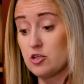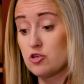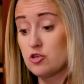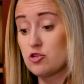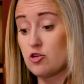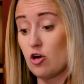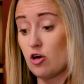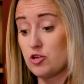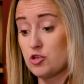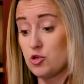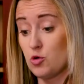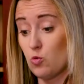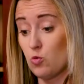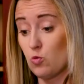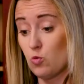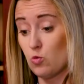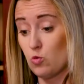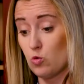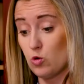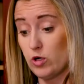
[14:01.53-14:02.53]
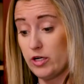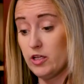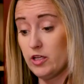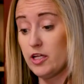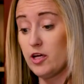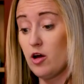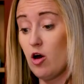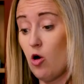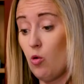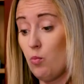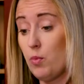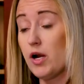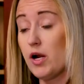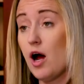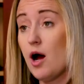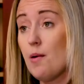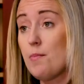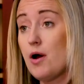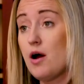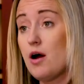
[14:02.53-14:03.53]
start to really open
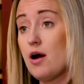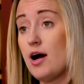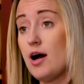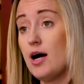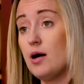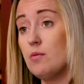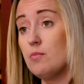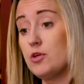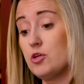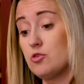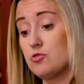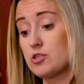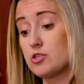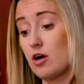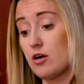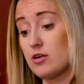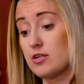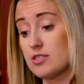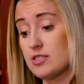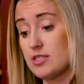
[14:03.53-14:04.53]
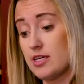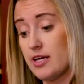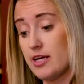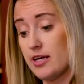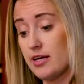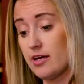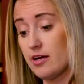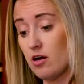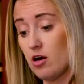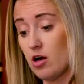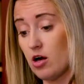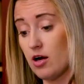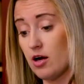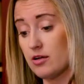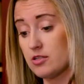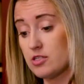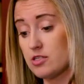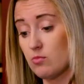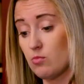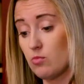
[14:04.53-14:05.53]
up. You start to see
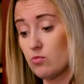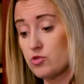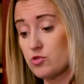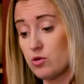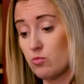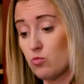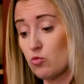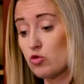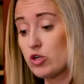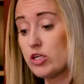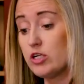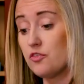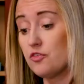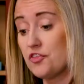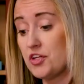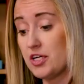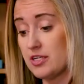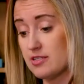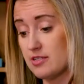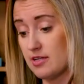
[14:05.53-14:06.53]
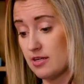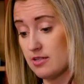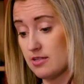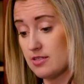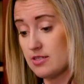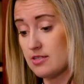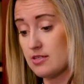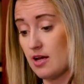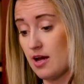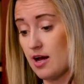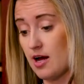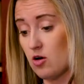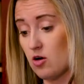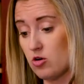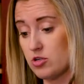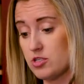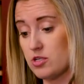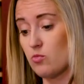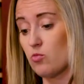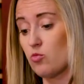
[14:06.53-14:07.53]
some real distance or
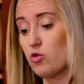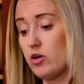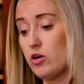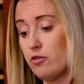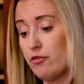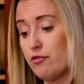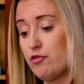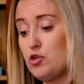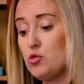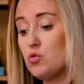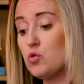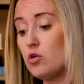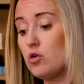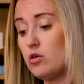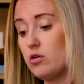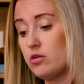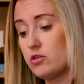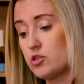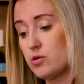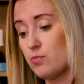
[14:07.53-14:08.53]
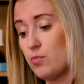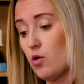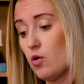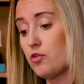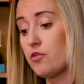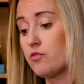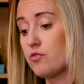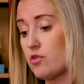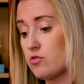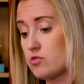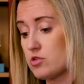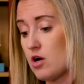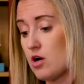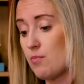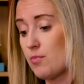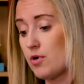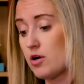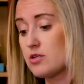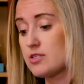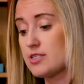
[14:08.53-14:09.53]
some real fuel to both of those
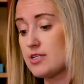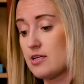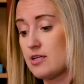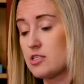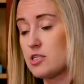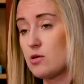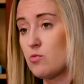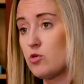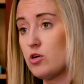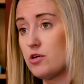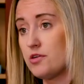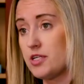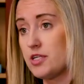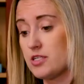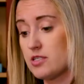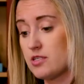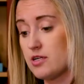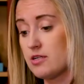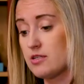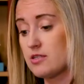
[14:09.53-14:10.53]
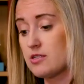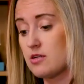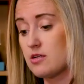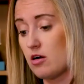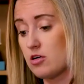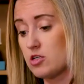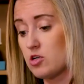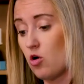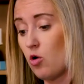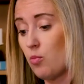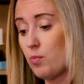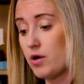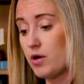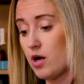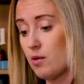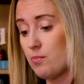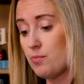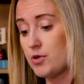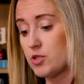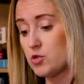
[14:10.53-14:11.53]
numbers, and some real distance start to open
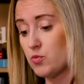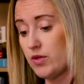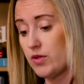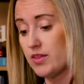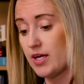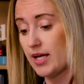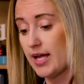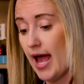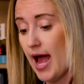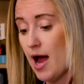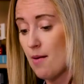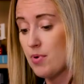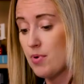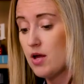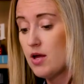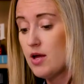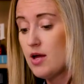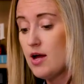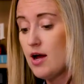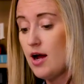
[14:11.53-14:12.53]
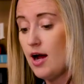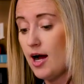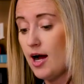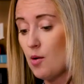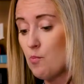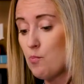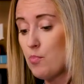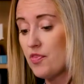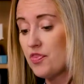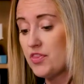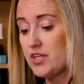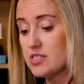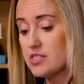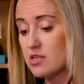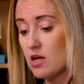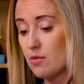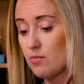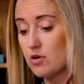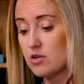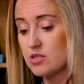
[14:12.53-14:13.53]
up between the gap. But these
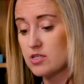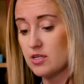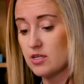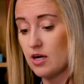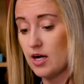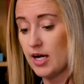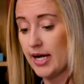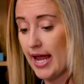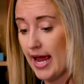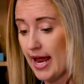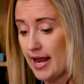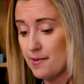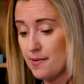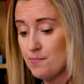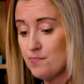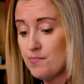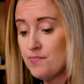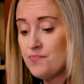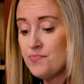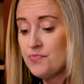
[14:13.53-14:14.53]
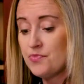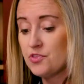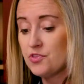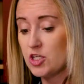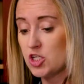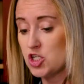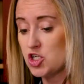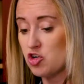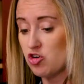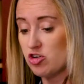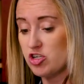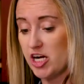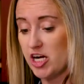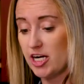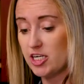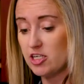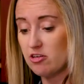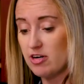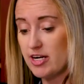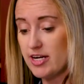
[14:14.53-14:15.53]
numbers, again, the
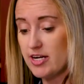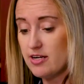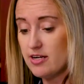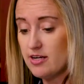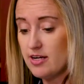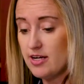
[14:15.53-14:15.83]
trajectory